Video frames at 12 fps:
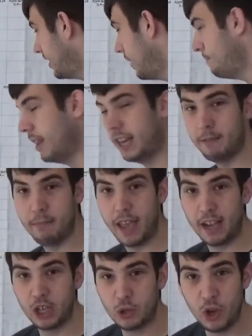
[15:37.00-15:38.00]
10 million,
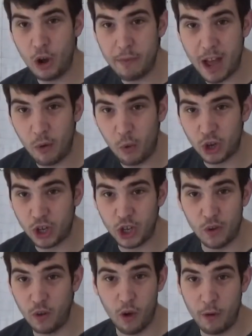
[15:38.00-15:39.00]
mate, because no matter what you
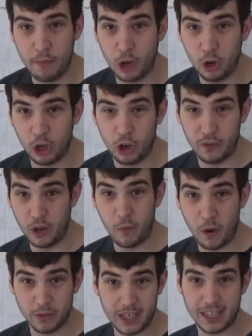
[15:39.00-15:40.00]
do, it won't be good enough and it
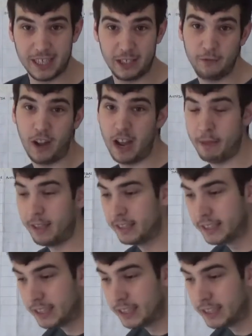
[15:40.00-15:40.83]
won't satisfy me.